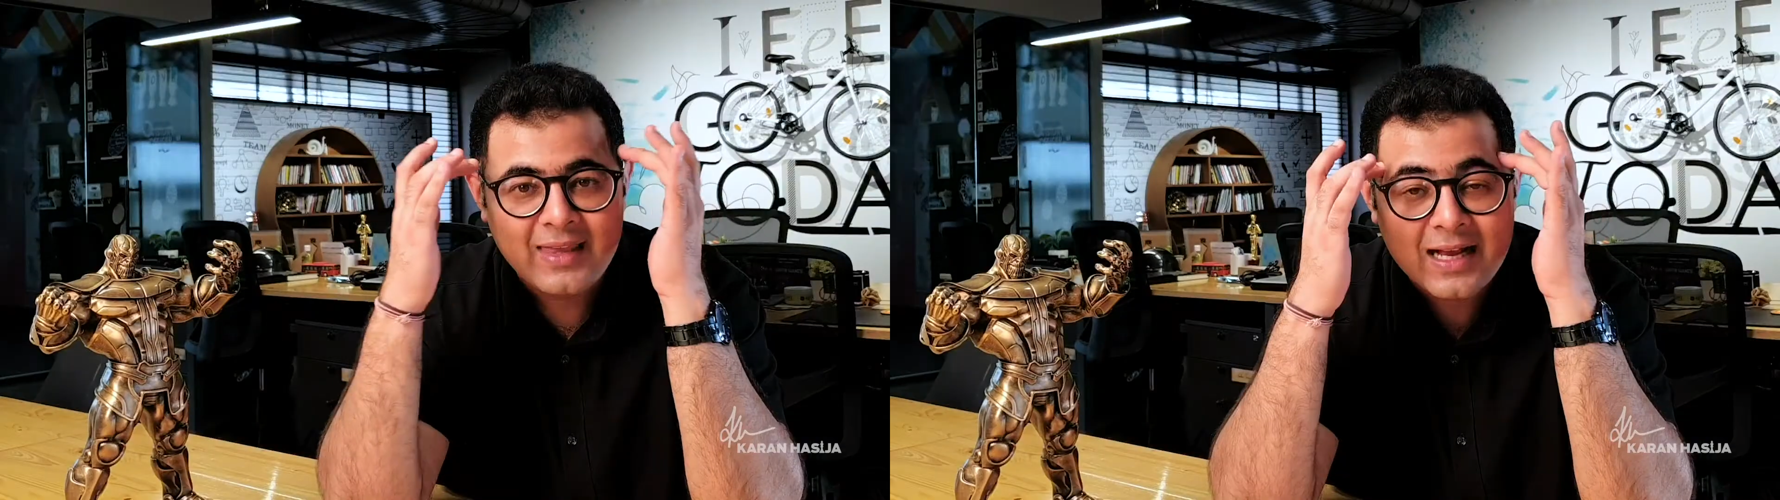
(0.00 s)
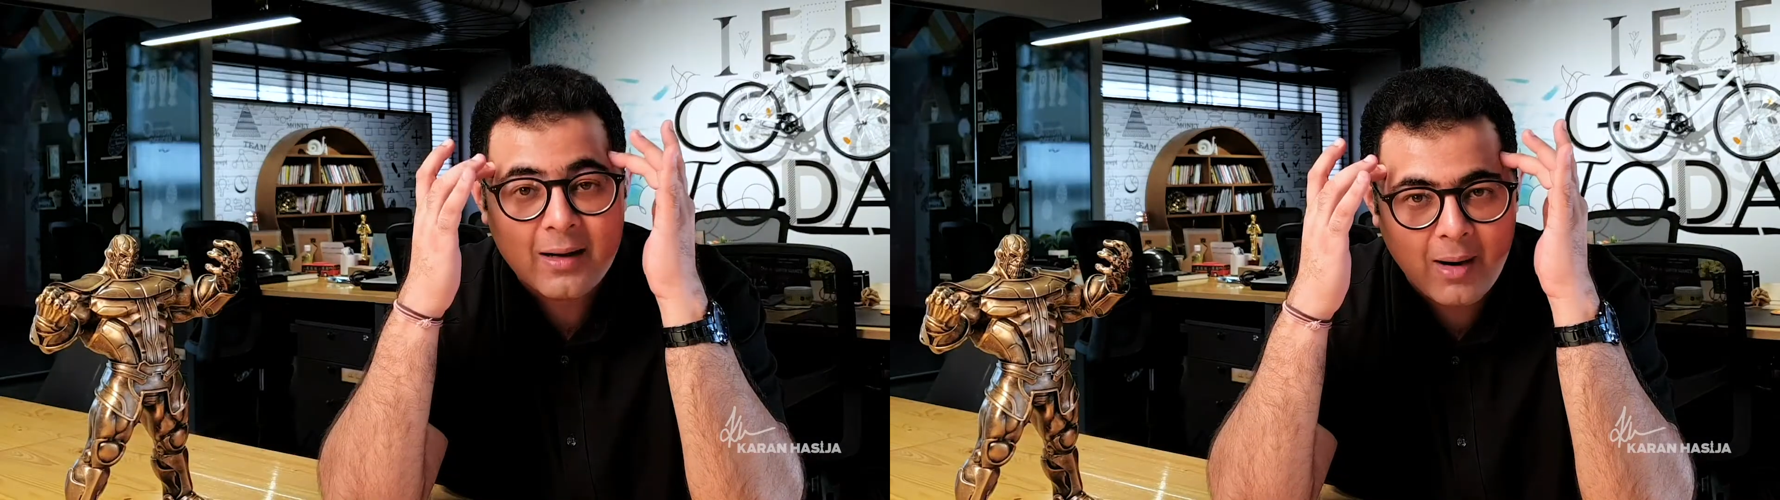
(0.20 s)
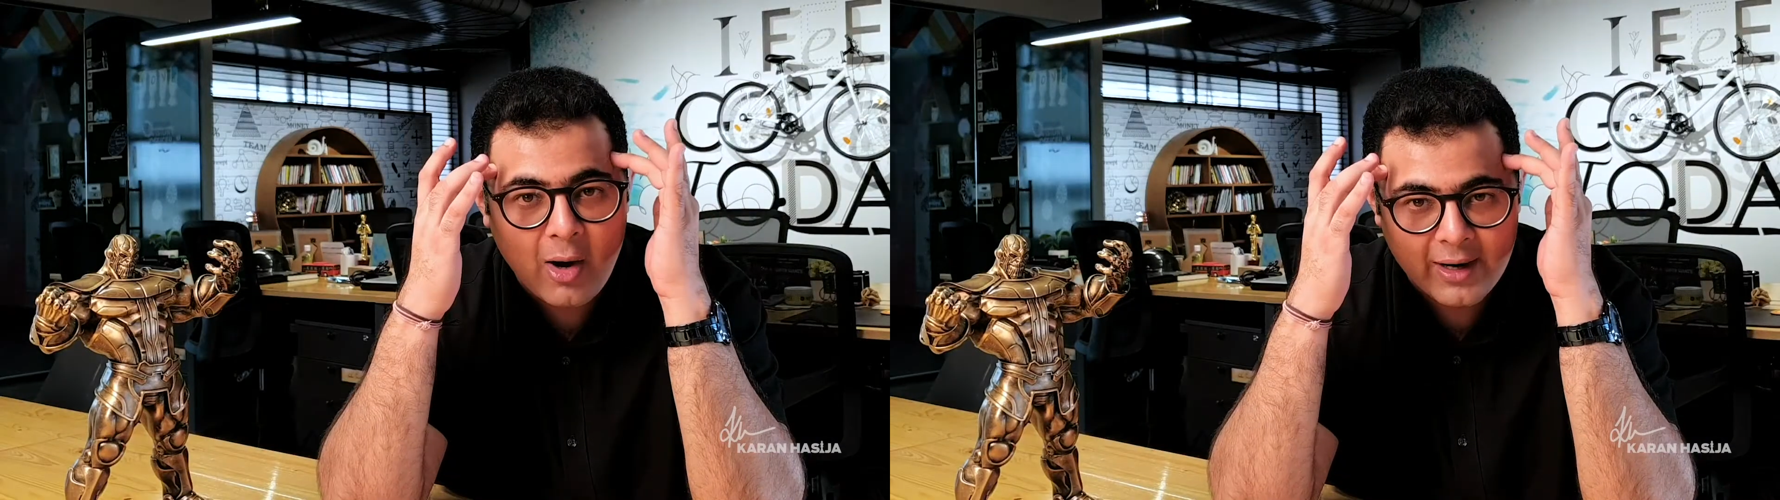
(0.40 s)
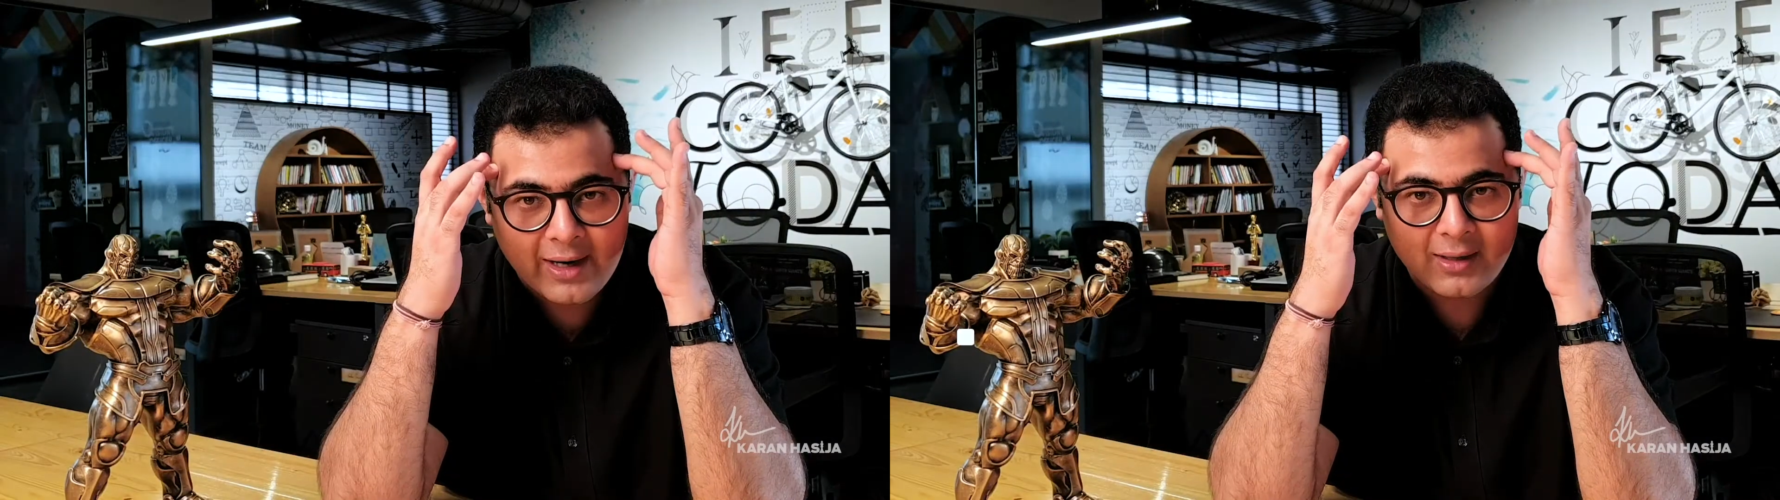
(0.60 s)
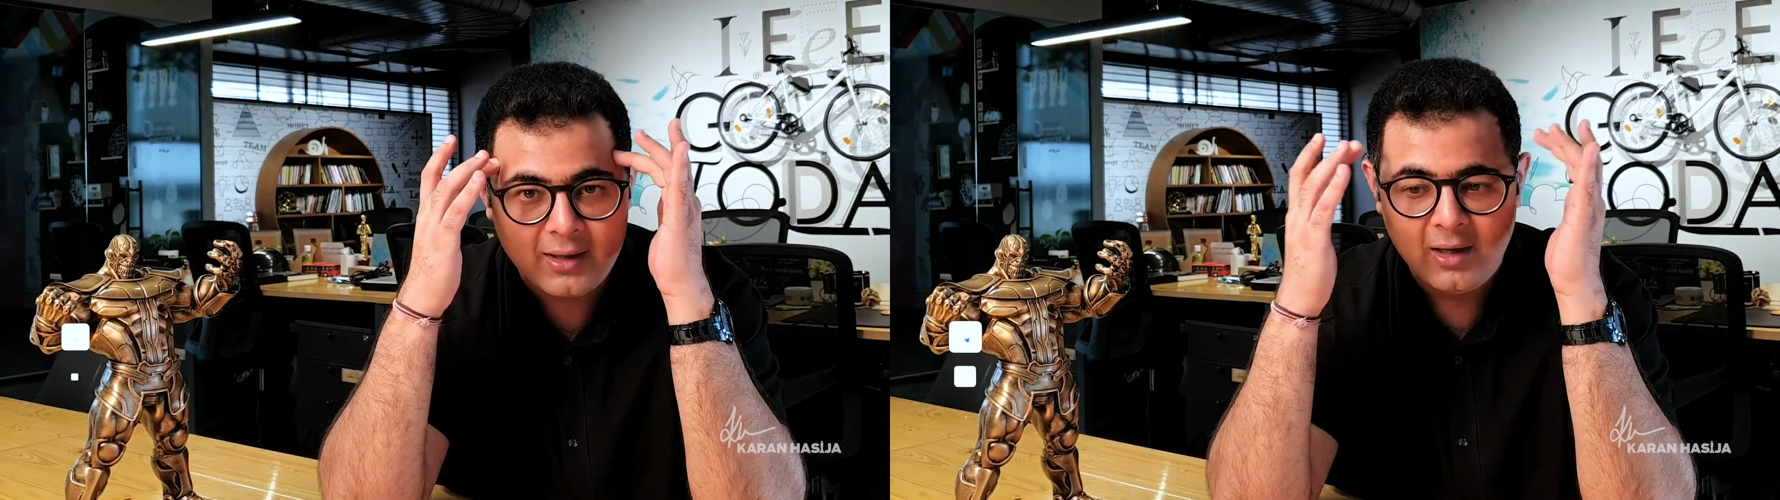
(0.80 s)
Think about
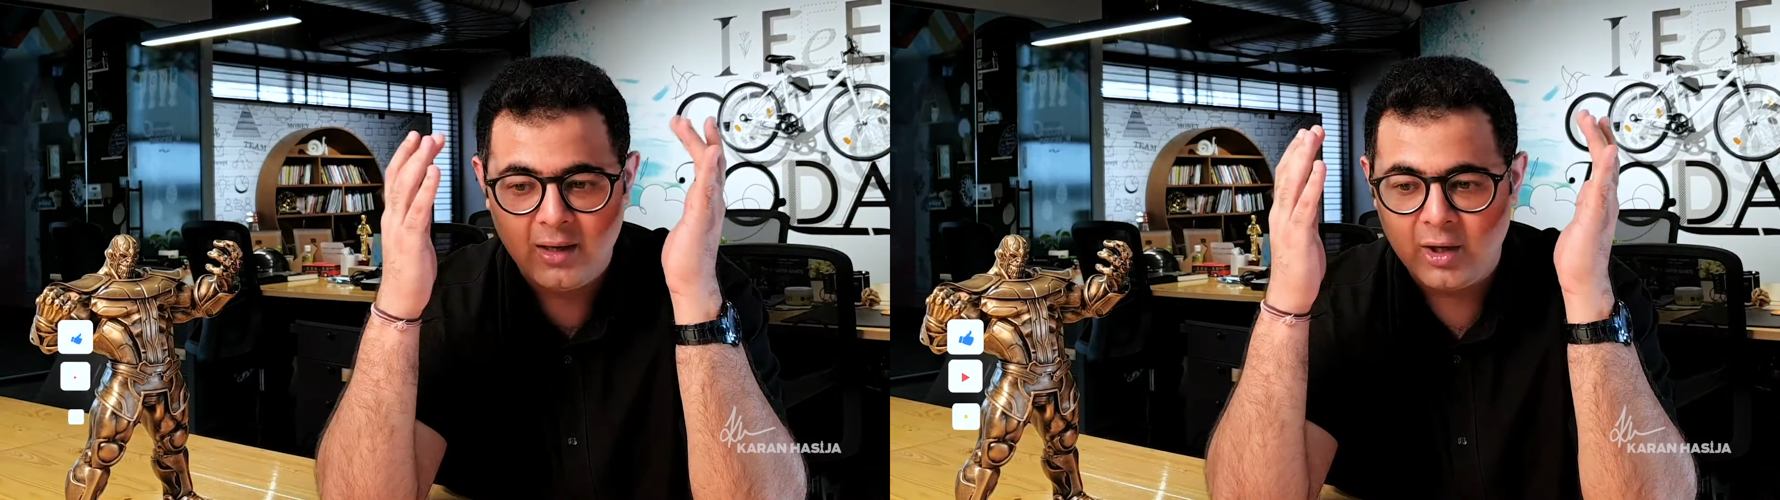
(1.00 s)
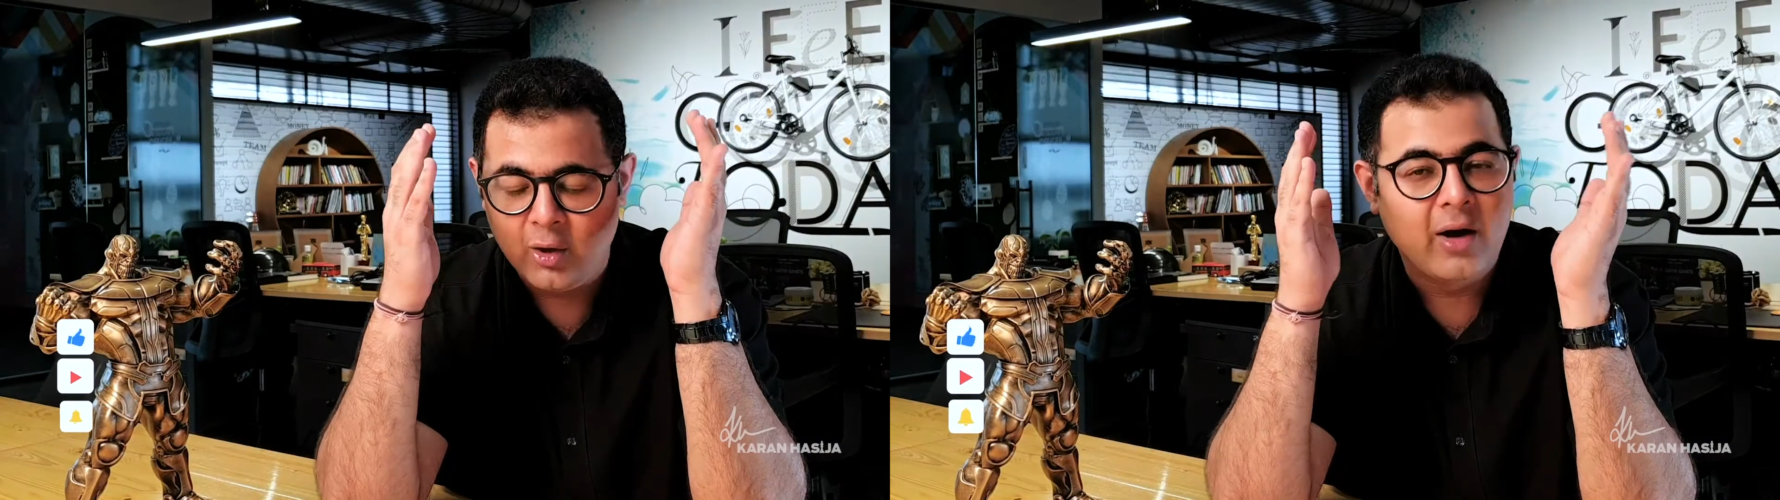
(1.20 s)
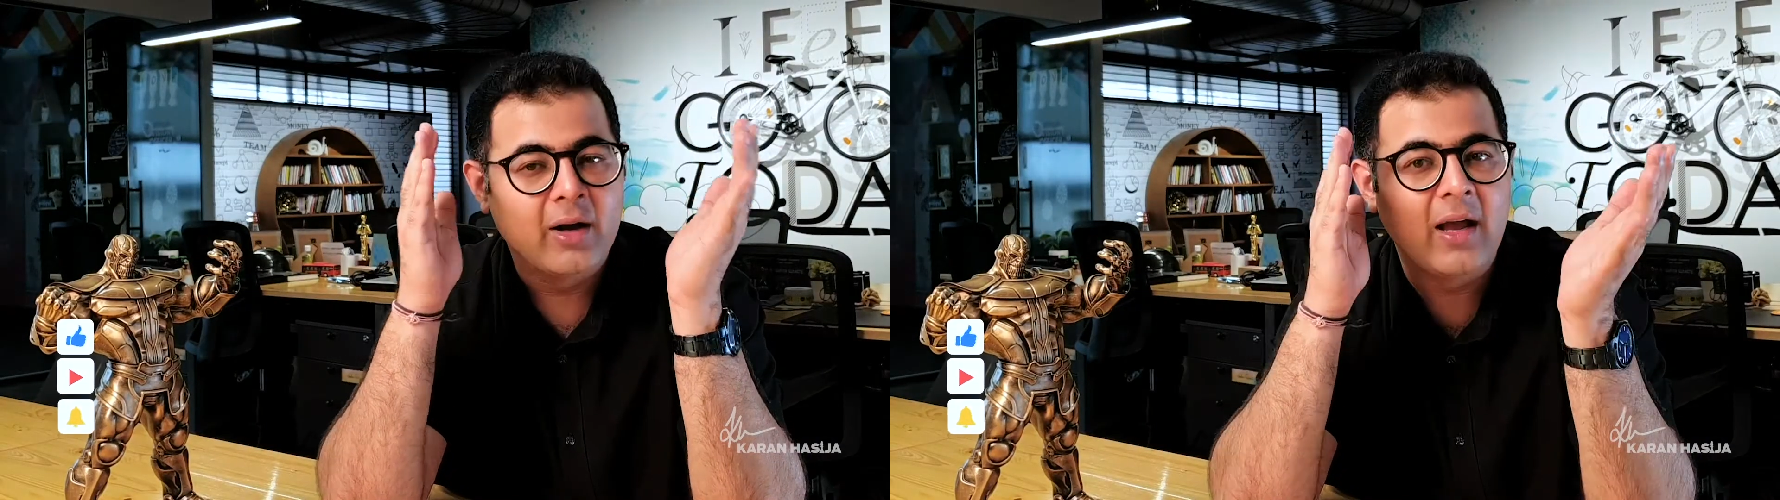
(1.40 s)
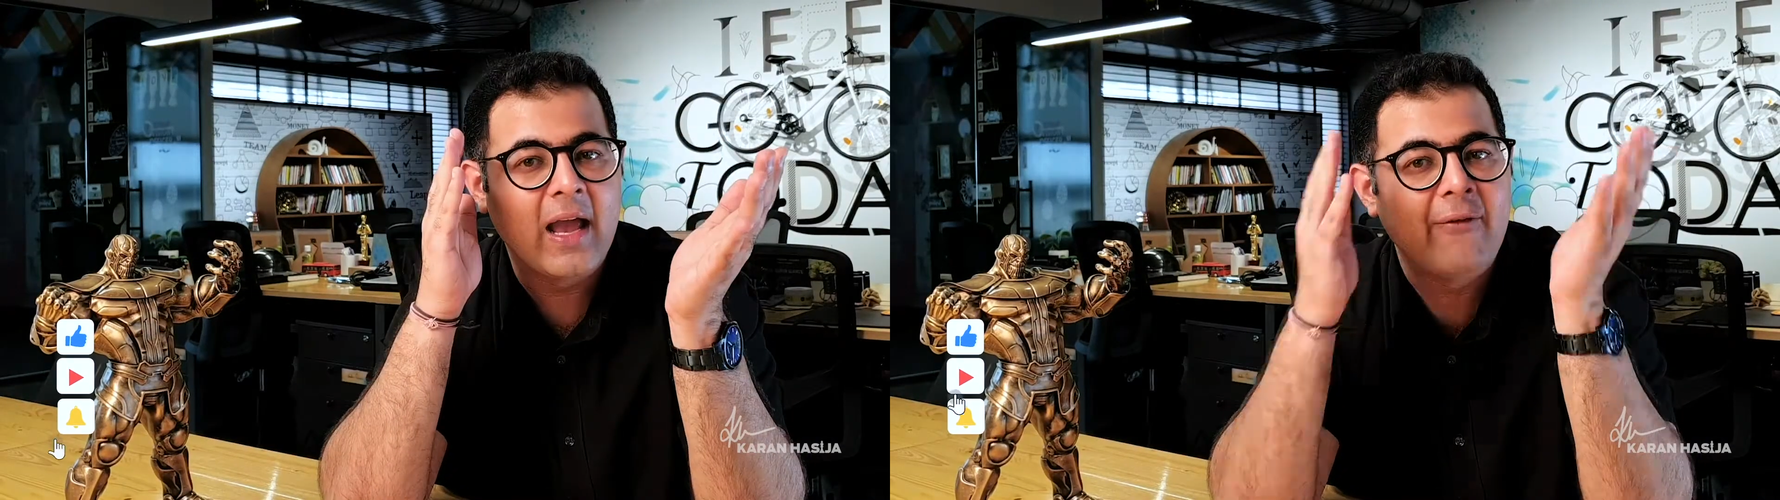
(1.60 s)
it. You know,